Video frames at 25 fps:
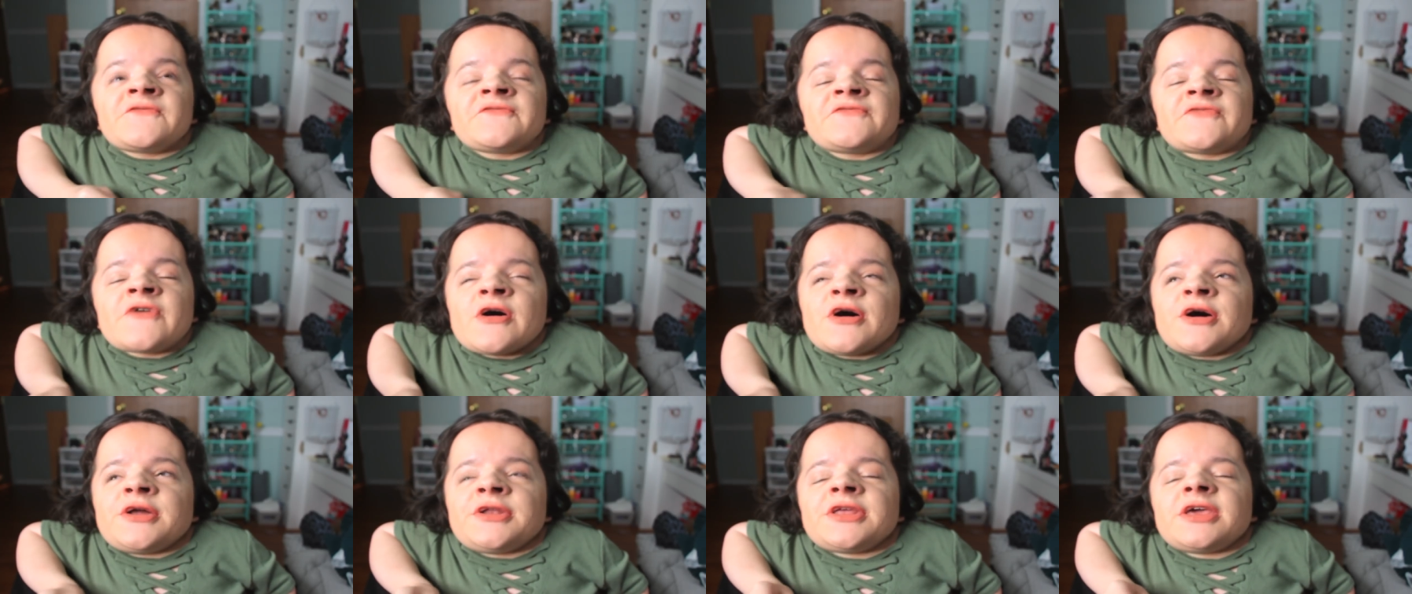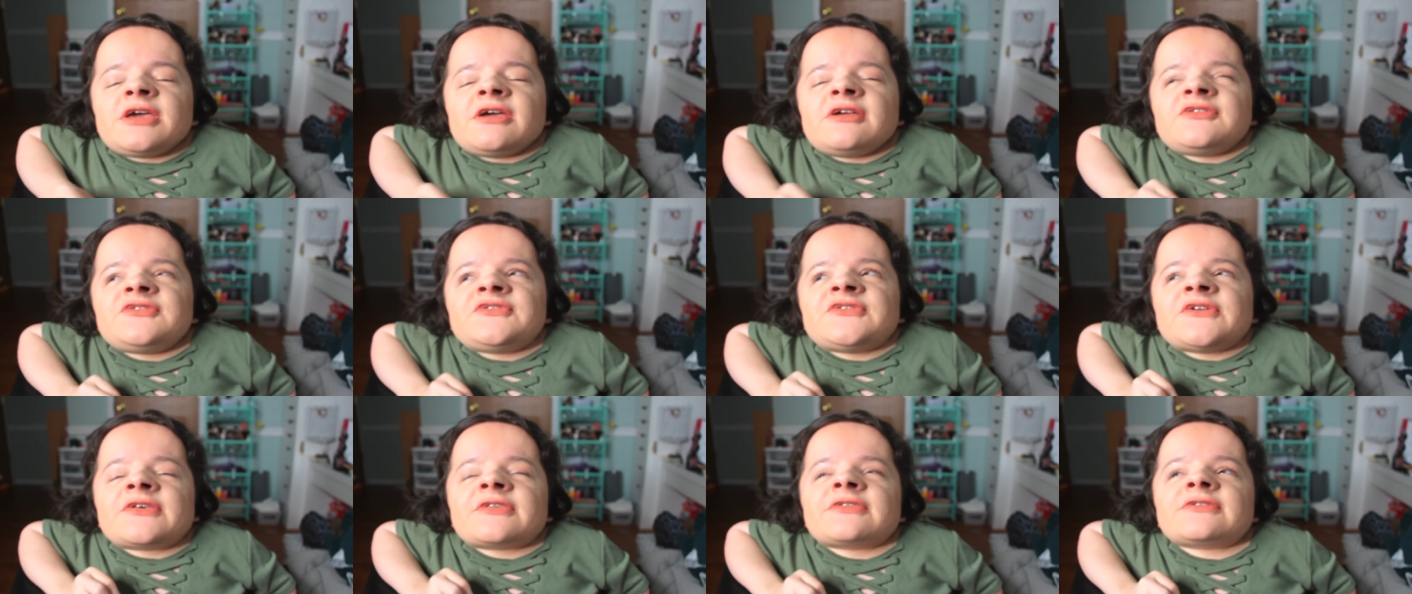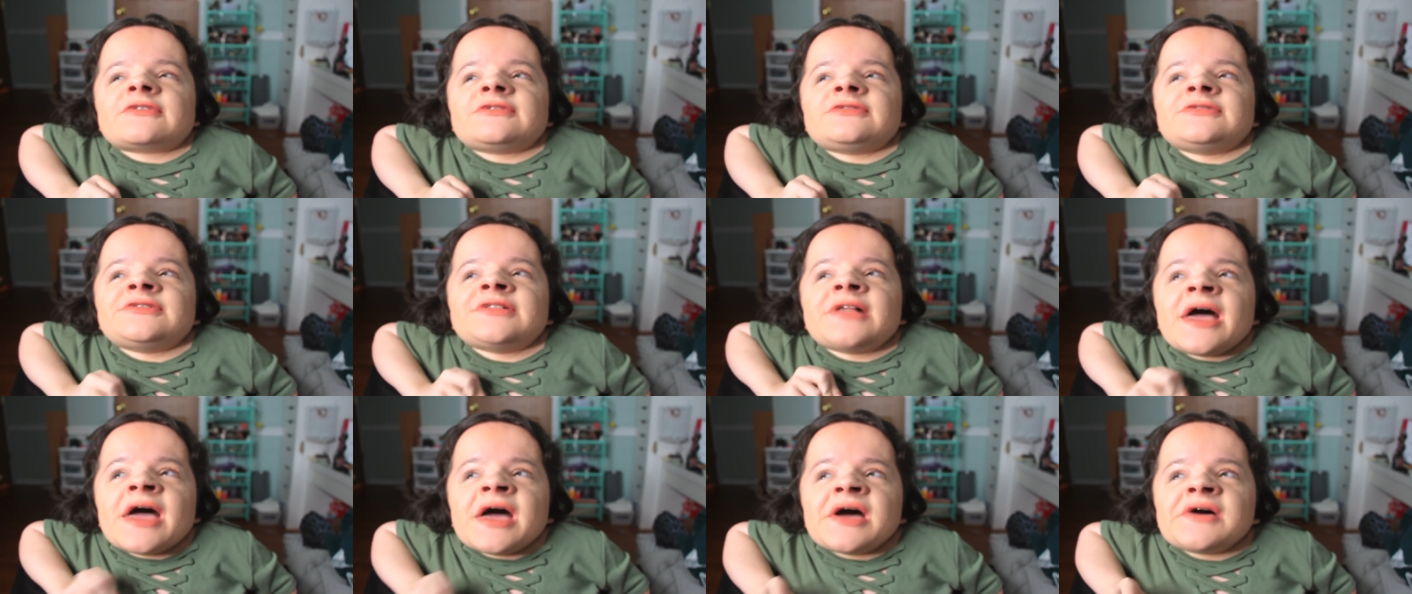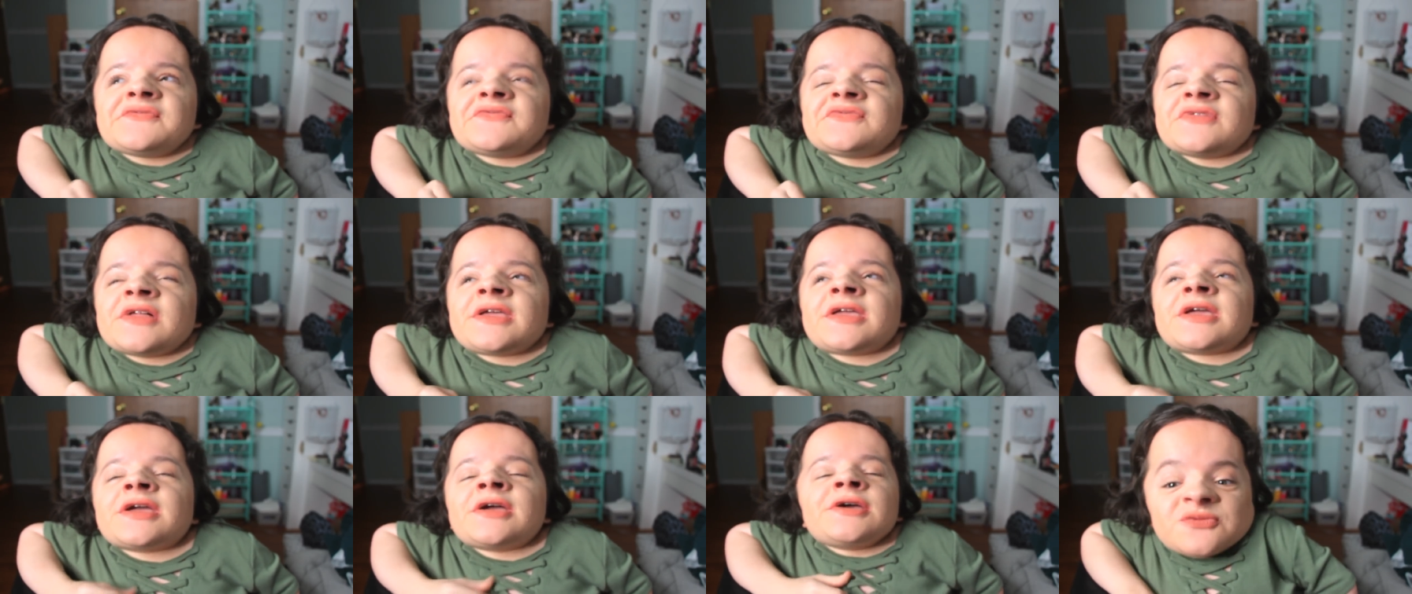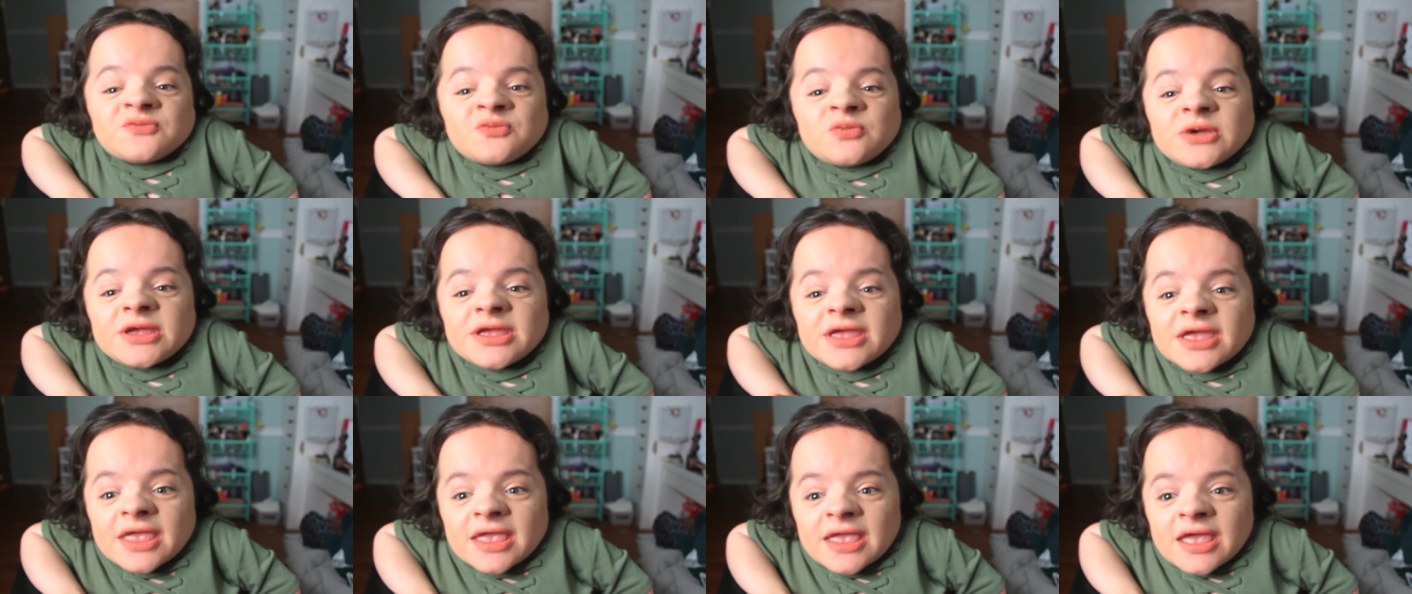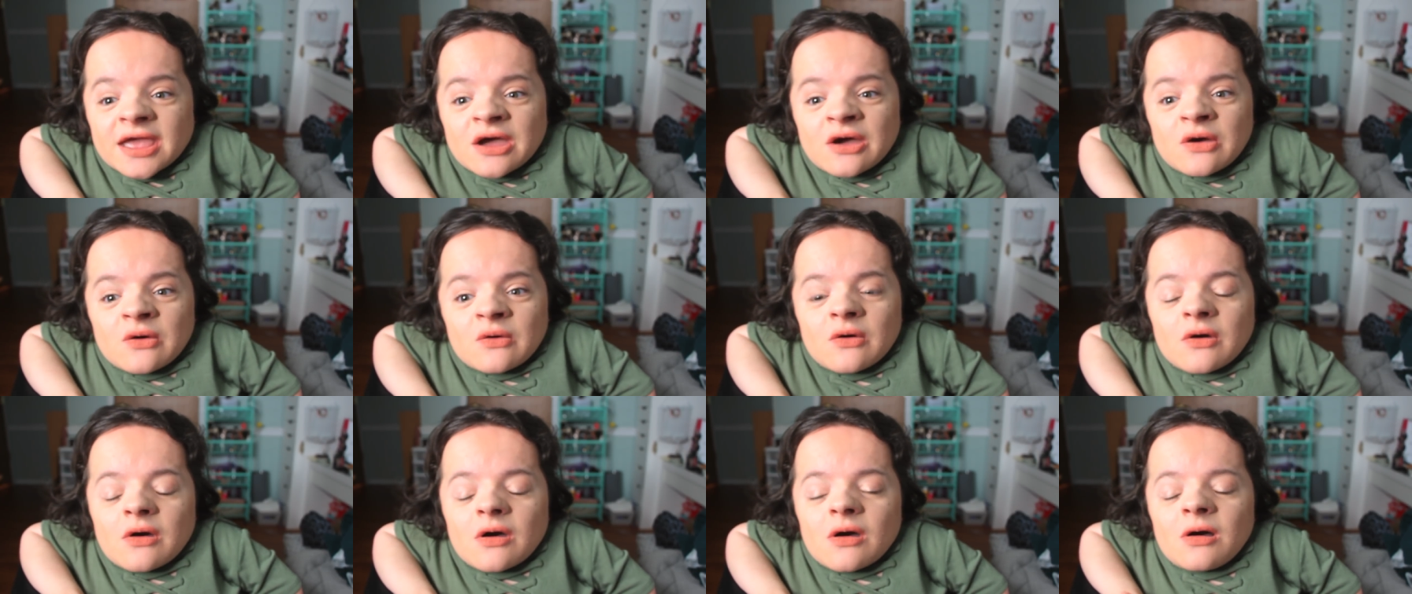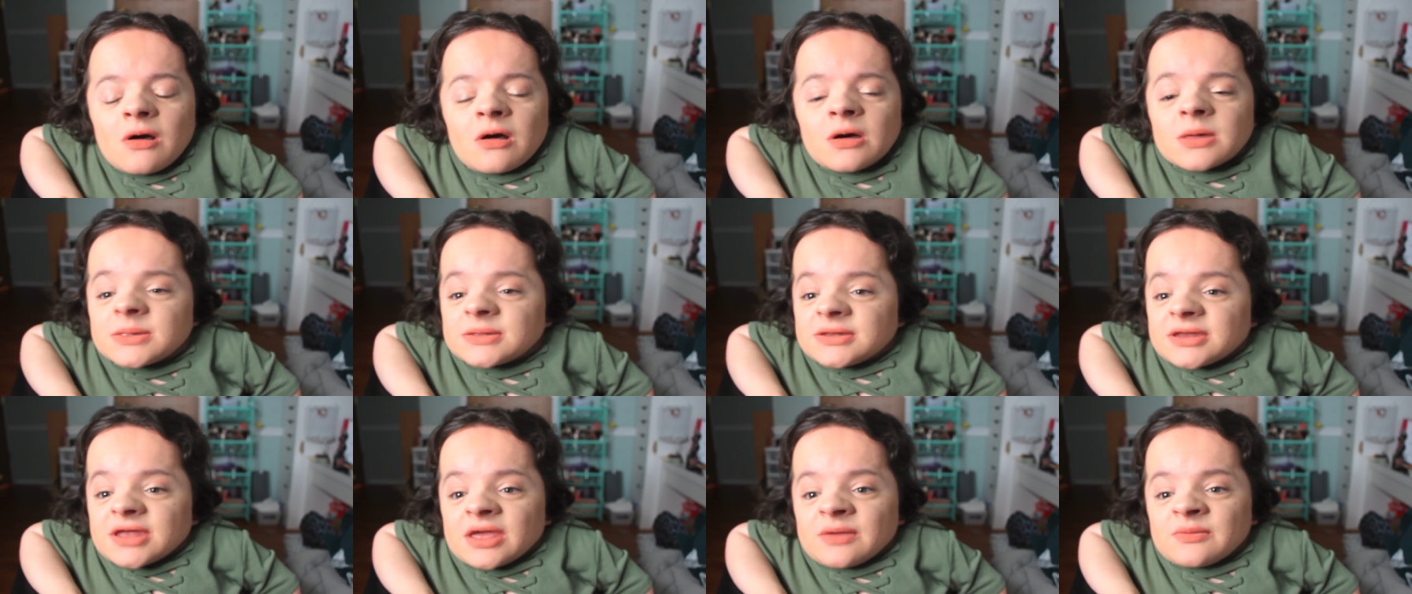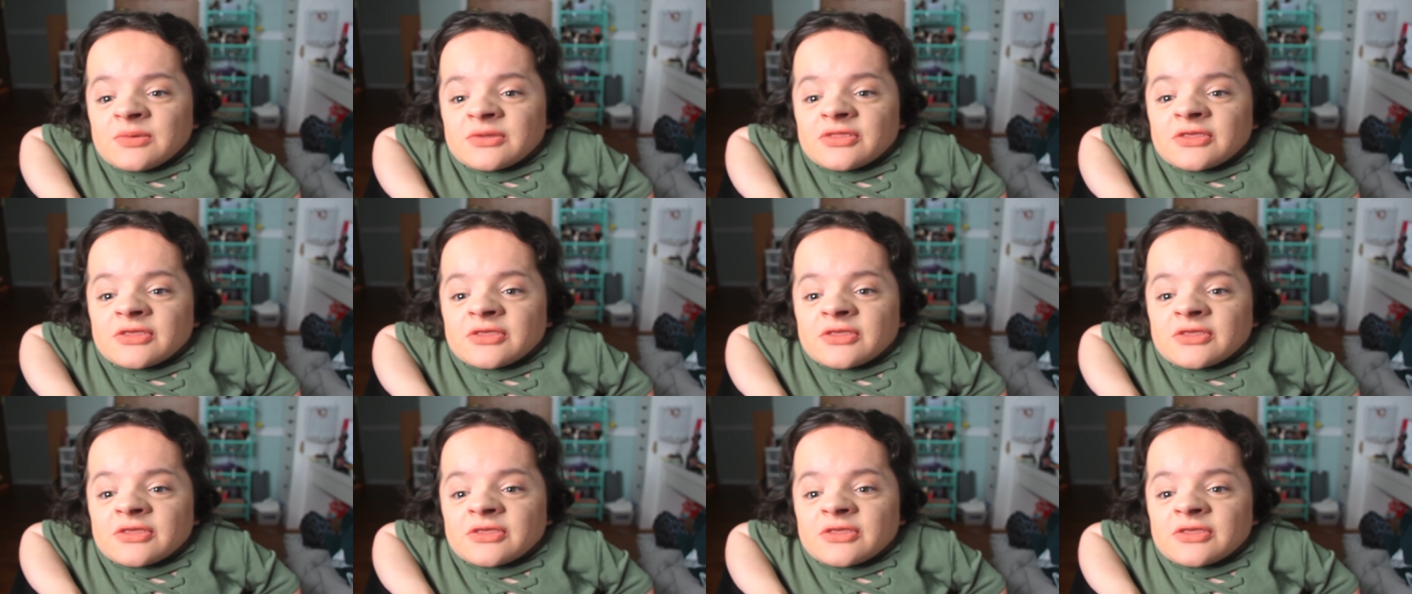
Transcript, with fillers: fun and just laugh. Like we hang out all the time,